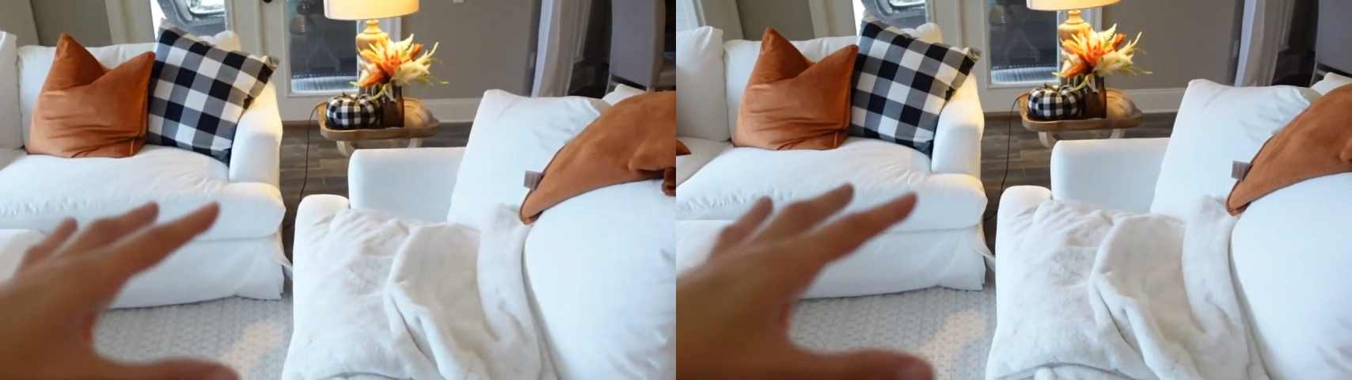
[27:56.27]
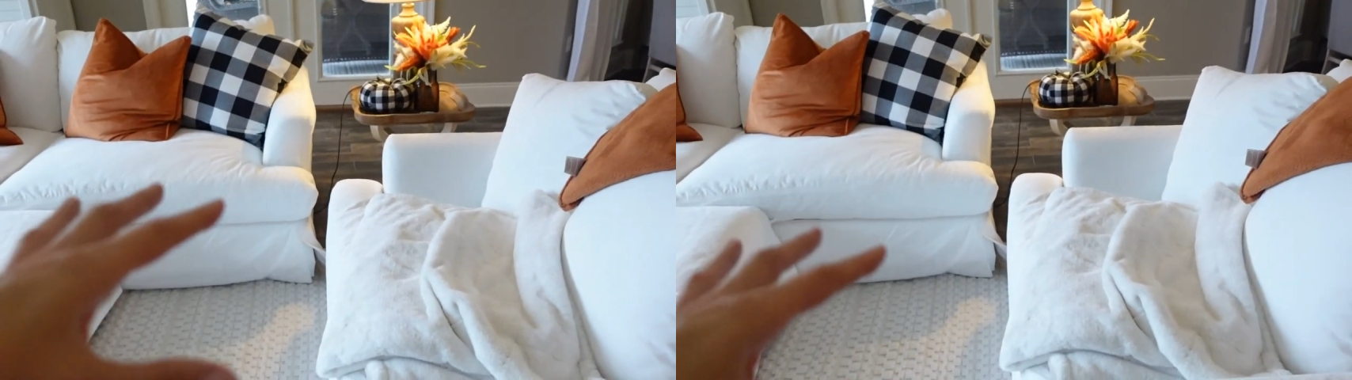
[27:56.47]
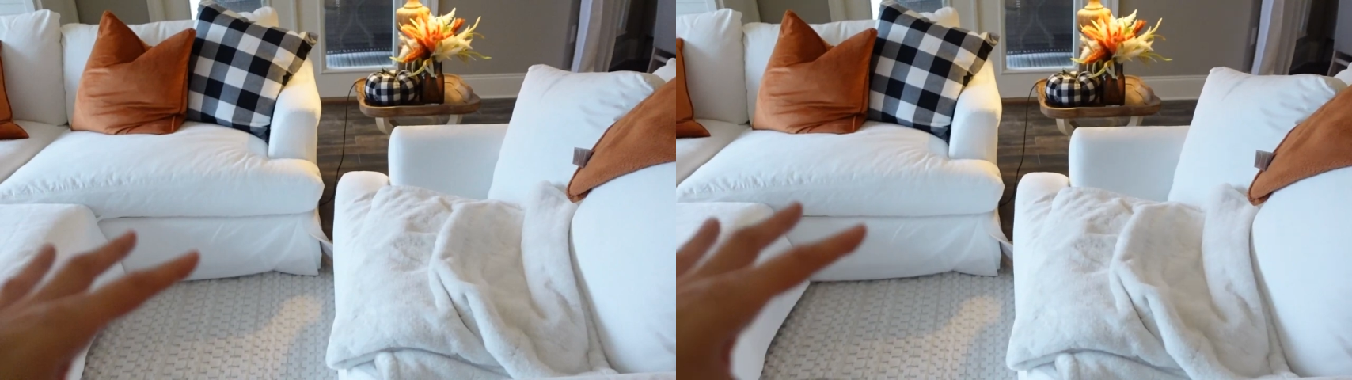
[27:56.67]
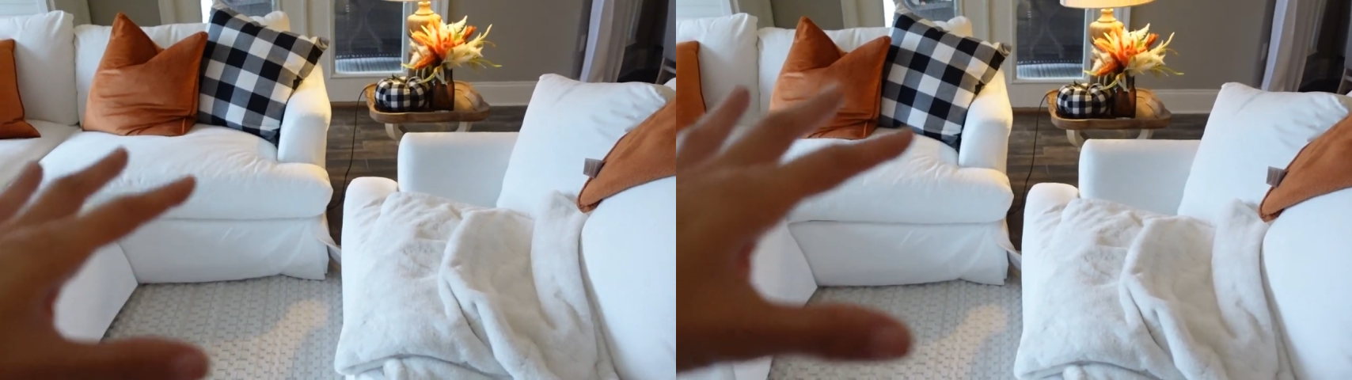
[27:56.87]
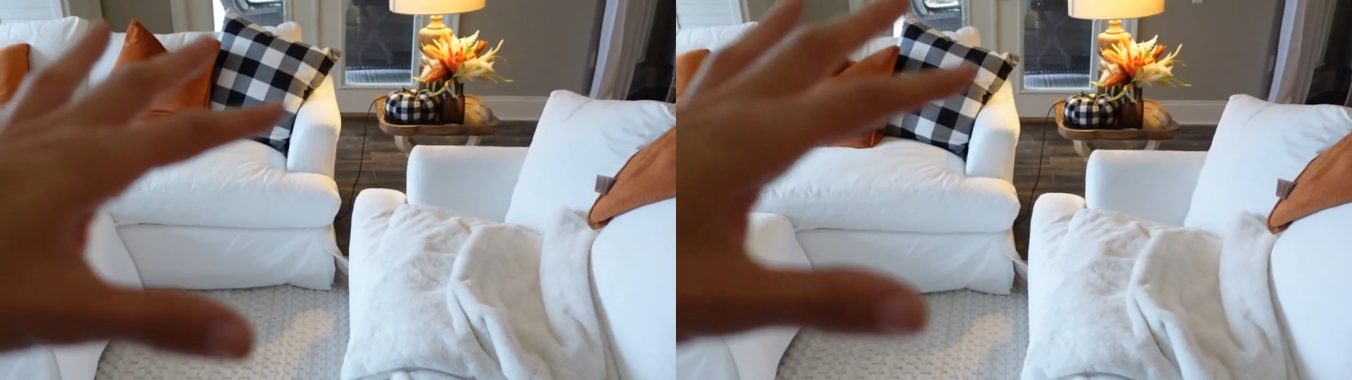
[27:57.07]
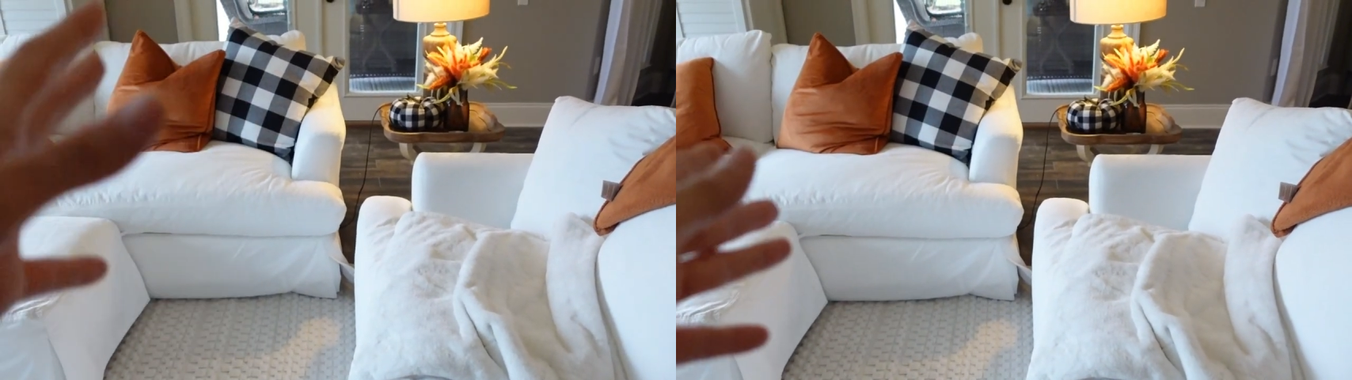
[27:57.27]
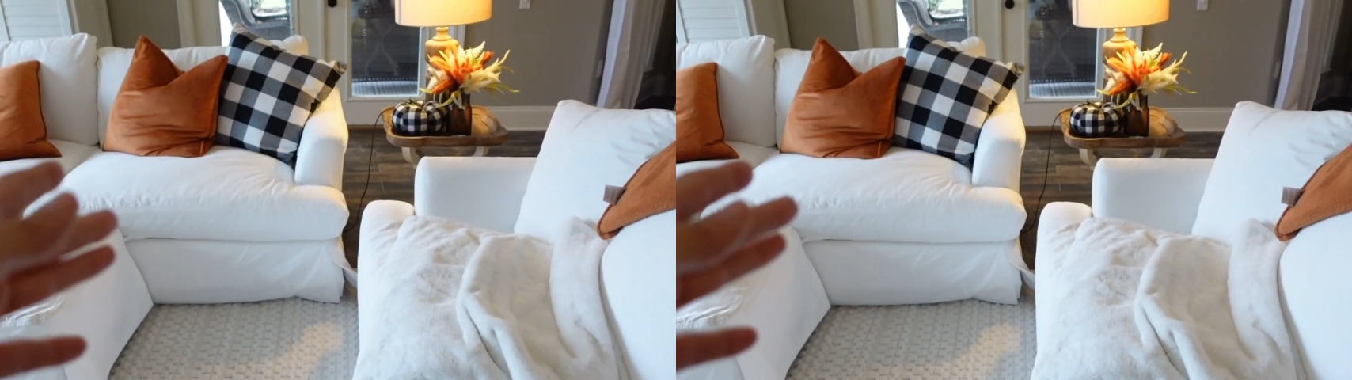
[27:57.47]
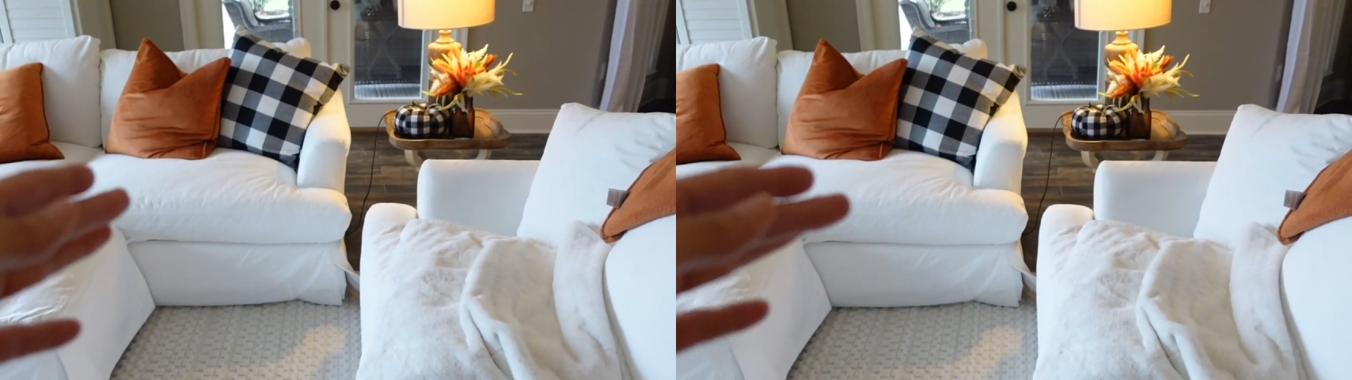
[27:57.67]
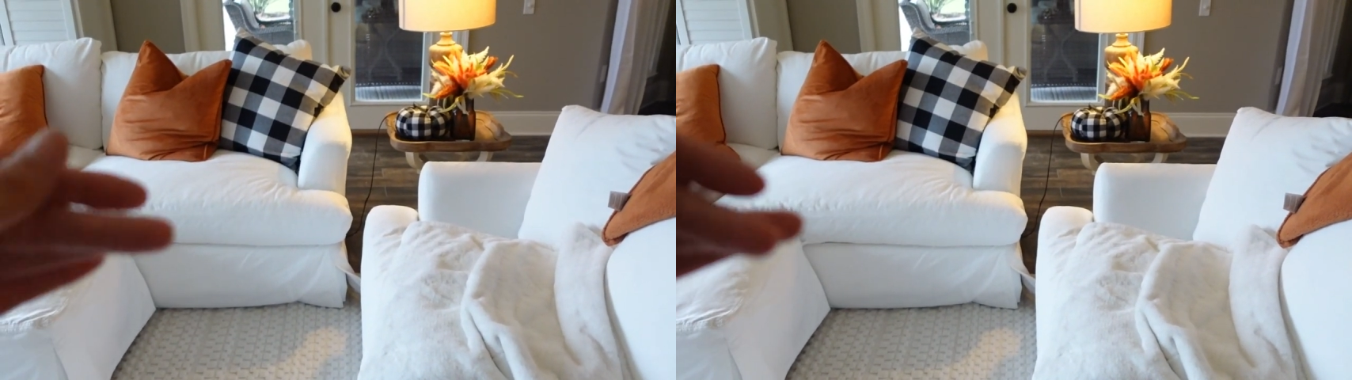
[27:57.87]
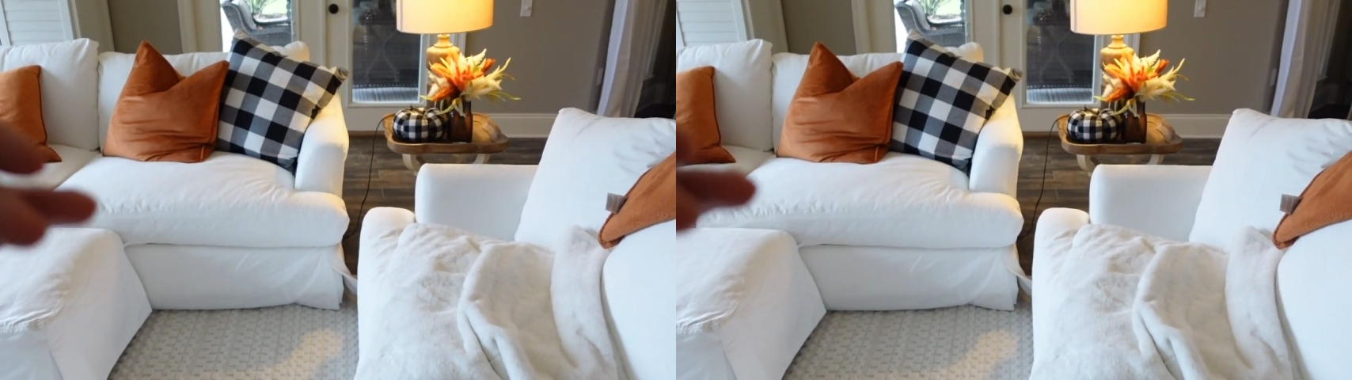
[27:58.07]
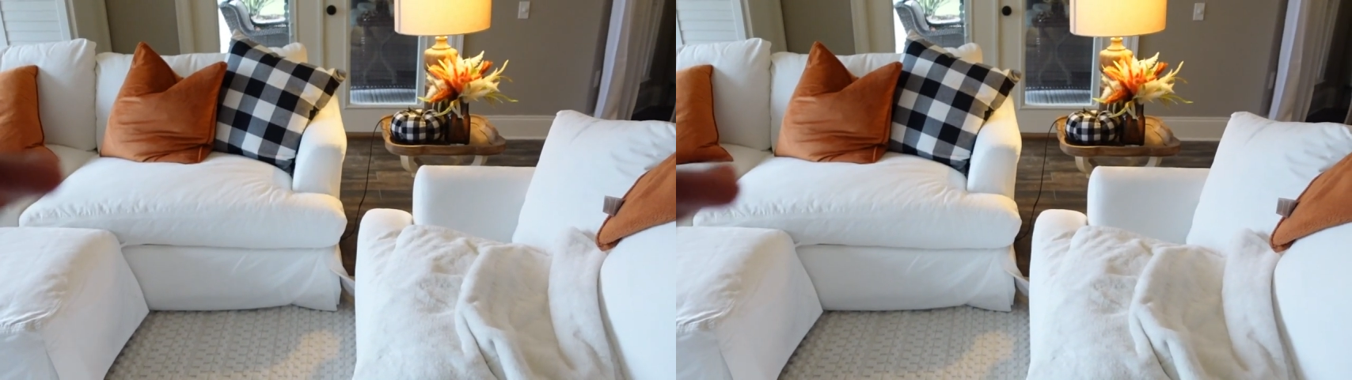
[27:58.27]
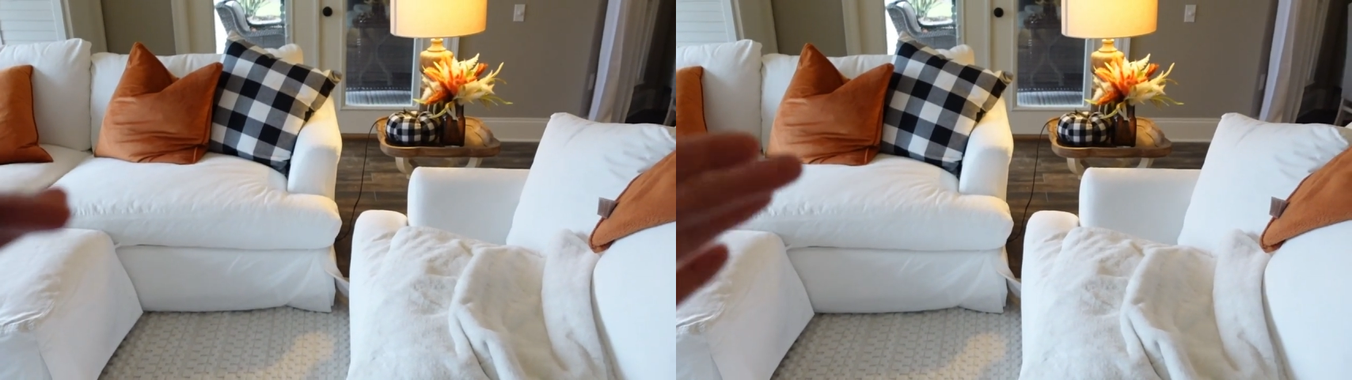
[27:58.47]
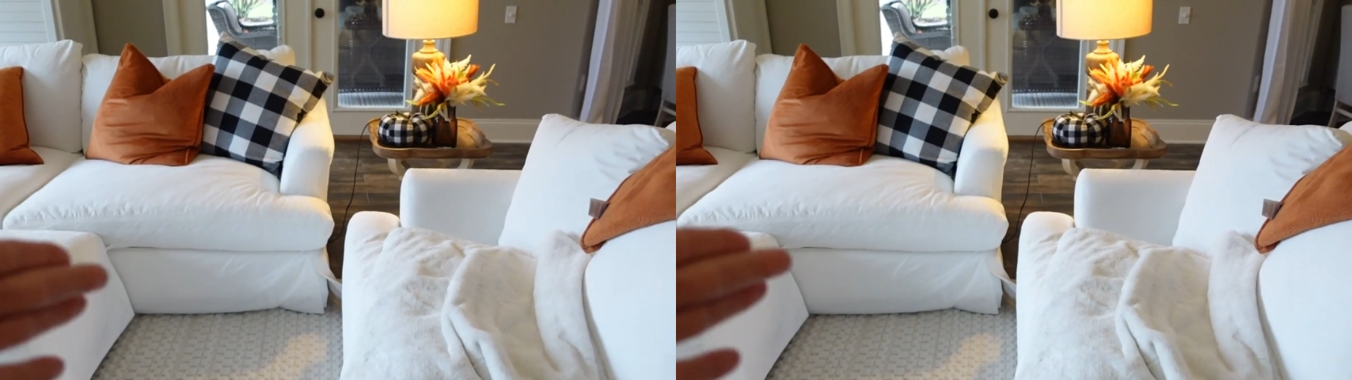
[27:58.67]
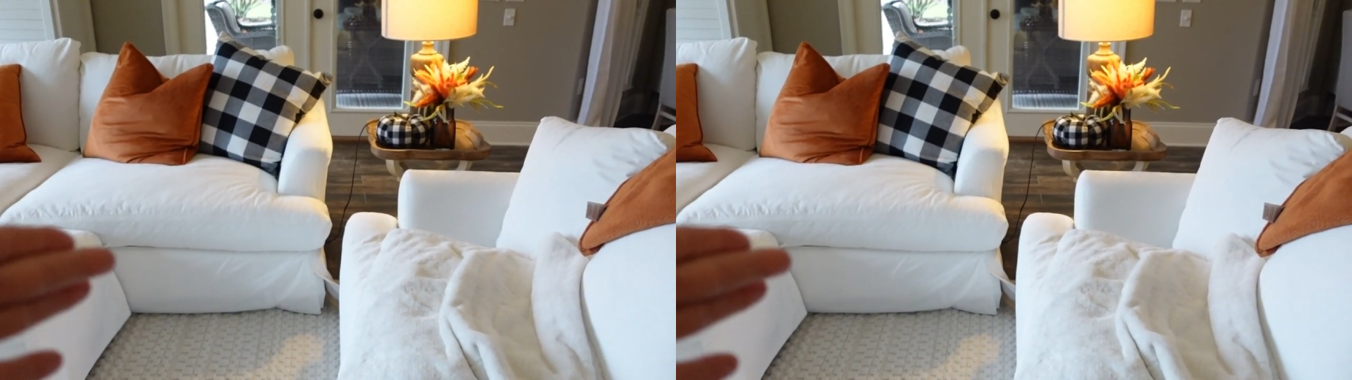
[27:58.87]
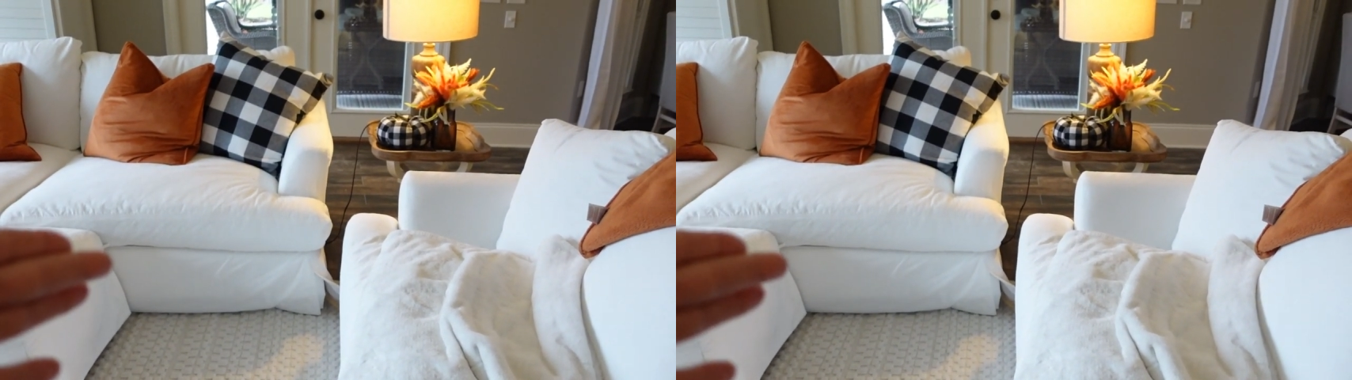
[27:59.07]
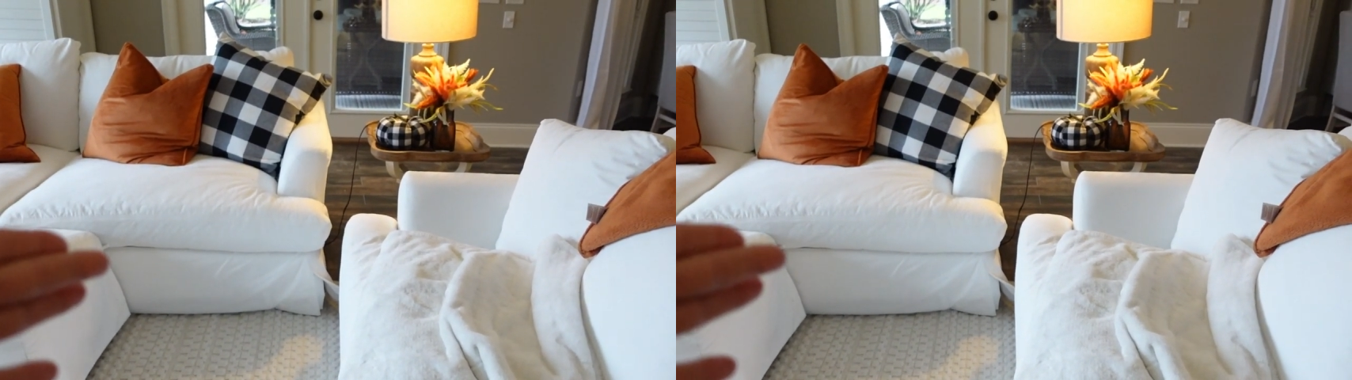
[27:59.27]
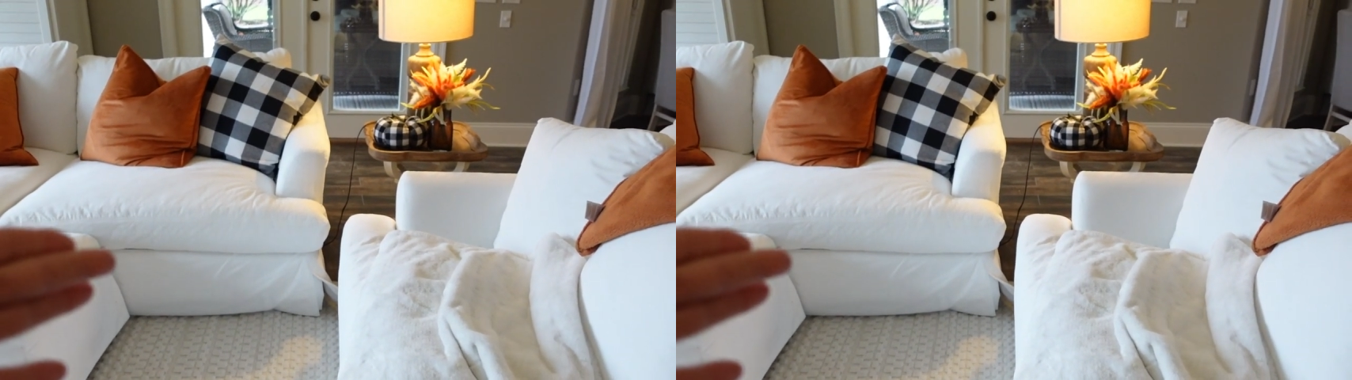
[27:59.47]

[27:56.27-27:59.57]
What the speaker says: No face is visible, so there are no lips to read.